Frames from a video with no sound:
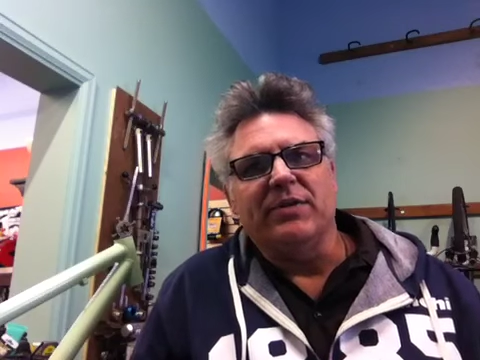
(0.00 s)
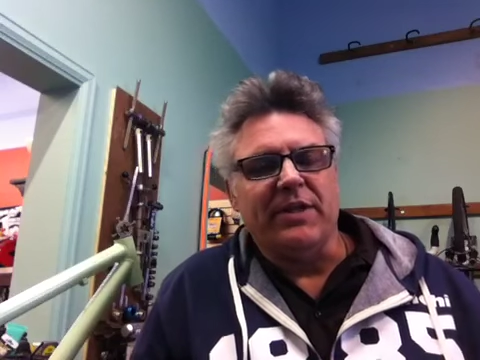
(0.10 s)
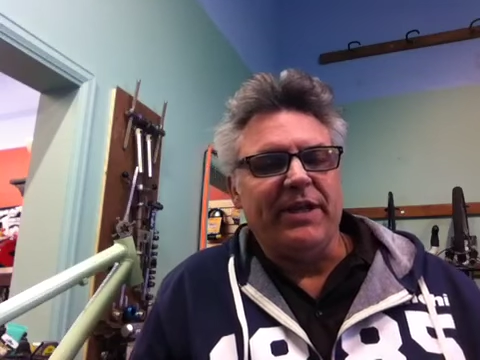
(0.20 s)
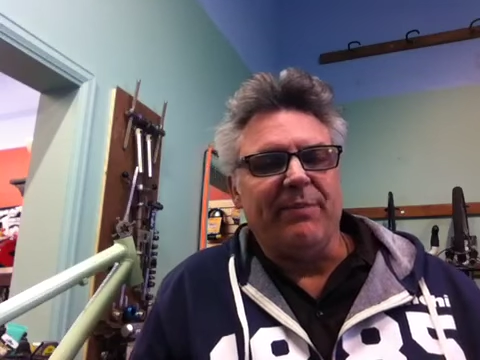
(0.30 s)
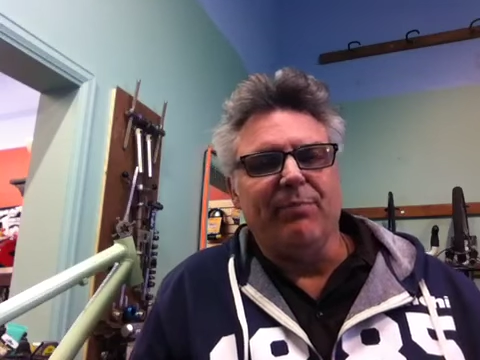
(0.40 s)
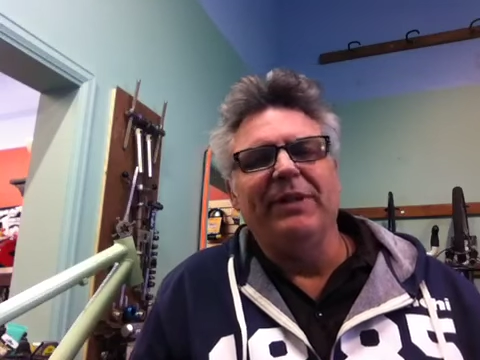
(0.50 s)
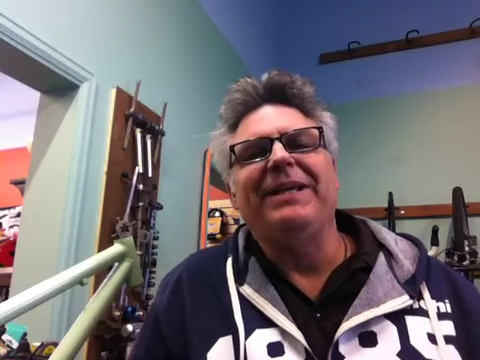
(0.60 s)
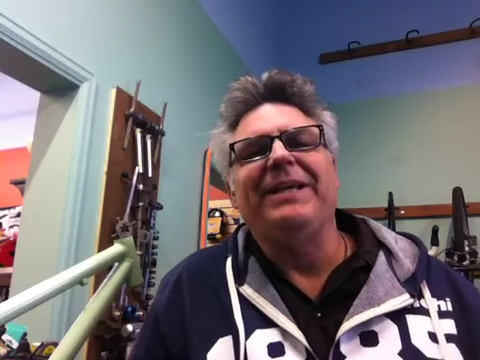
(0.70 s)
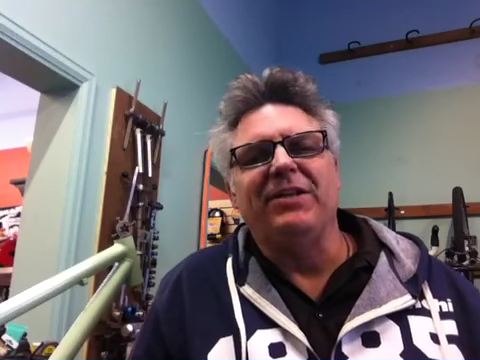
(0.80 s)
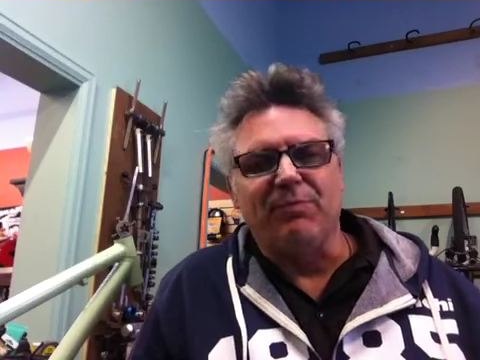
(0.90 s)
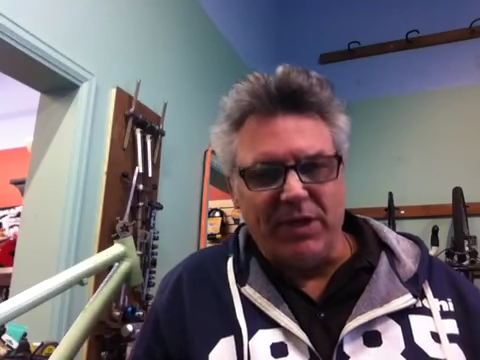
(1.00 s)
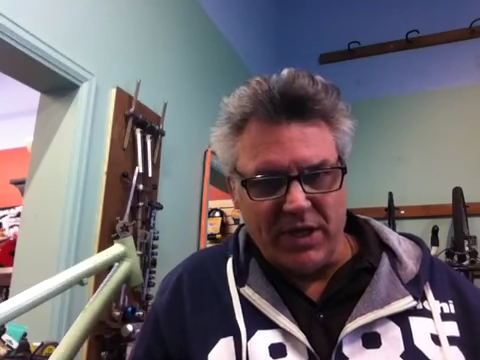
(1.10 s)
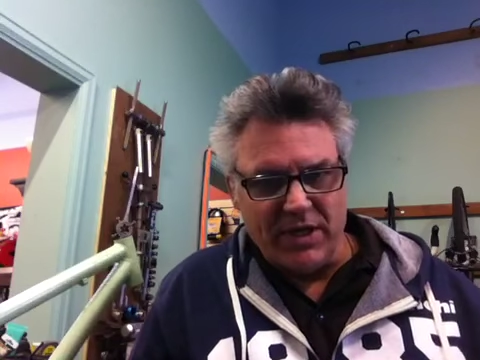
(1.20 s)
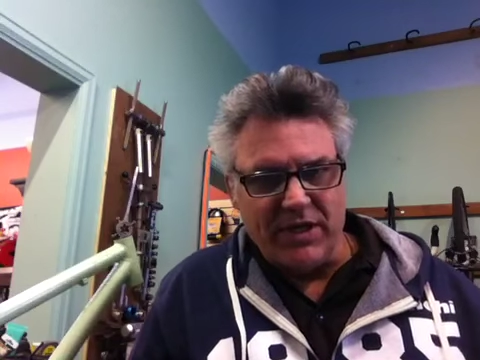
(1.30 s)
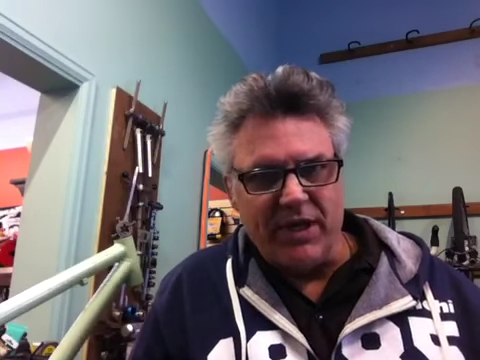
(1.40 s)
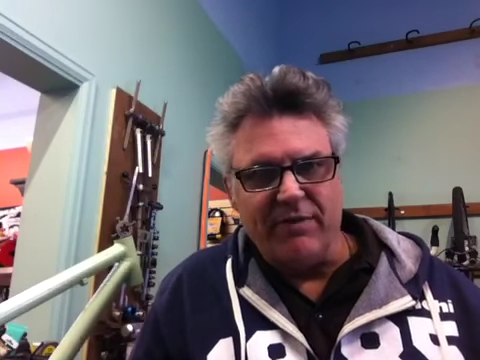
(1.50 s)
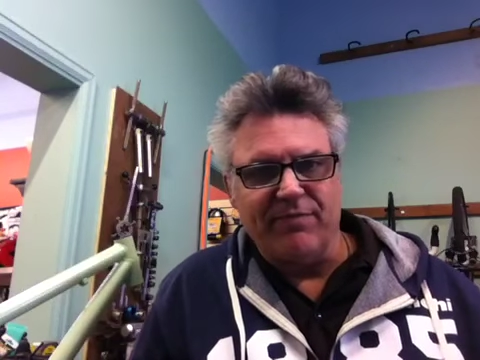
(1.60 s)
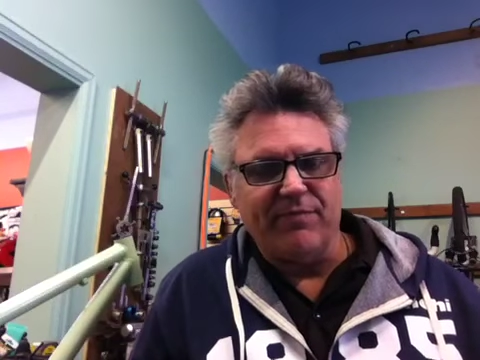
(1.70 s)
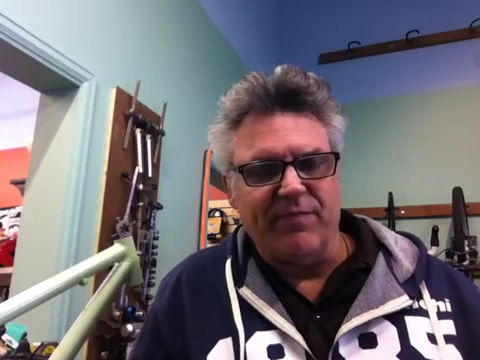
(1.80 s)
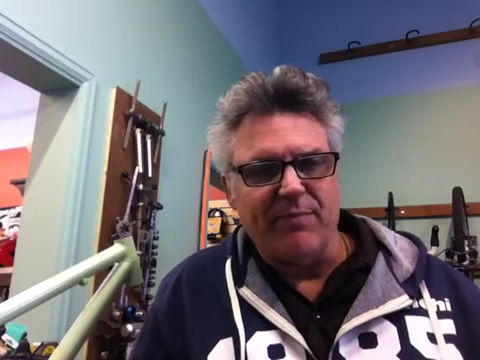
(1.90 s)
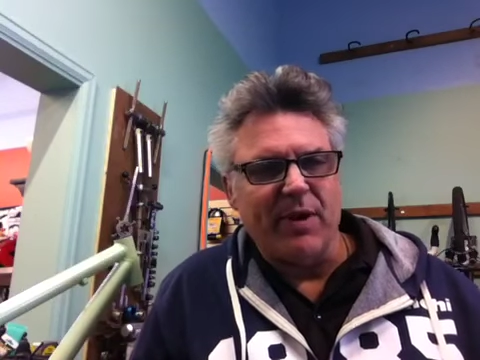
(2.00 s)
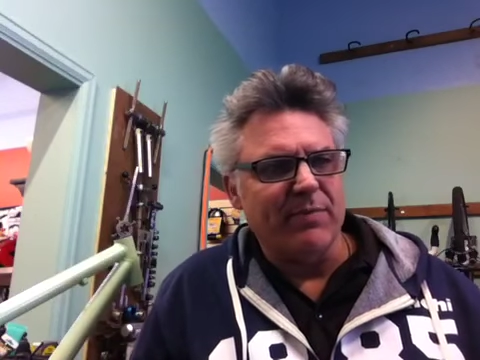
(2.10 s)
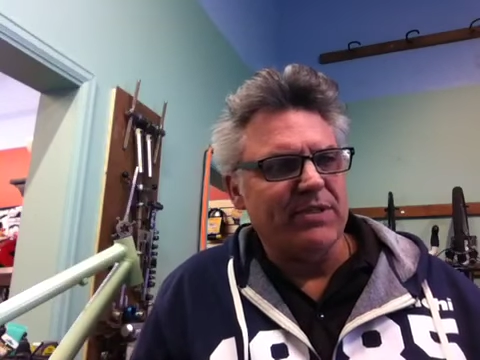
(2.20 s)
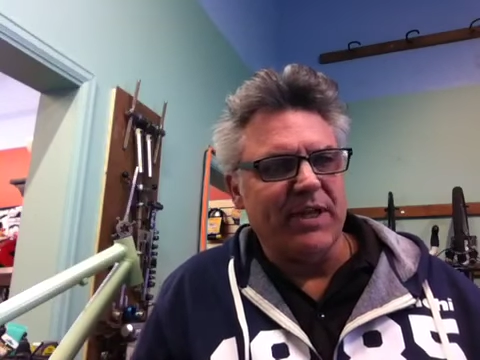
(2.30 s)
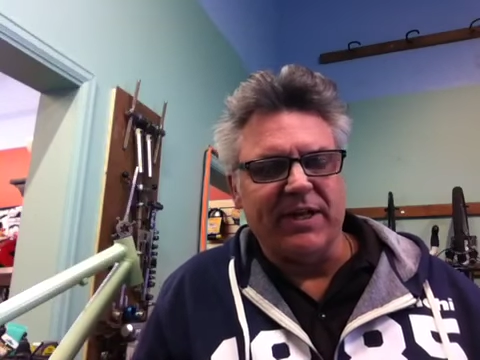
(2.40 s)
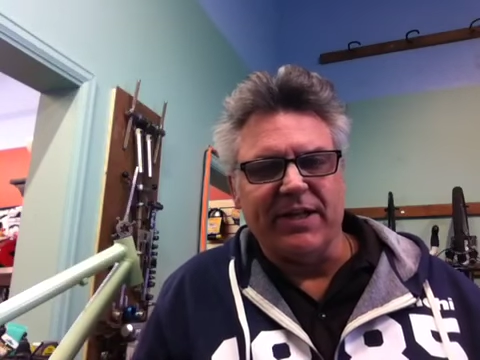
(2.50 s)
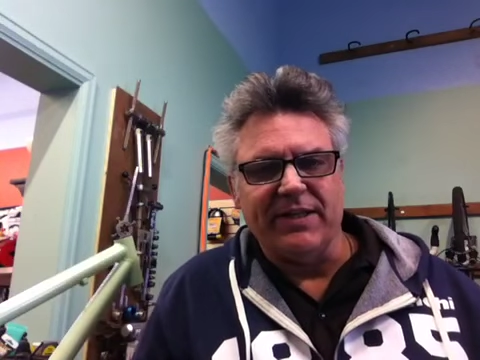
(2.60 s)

This lady bleeds Bianchi. If I'm not mistaken,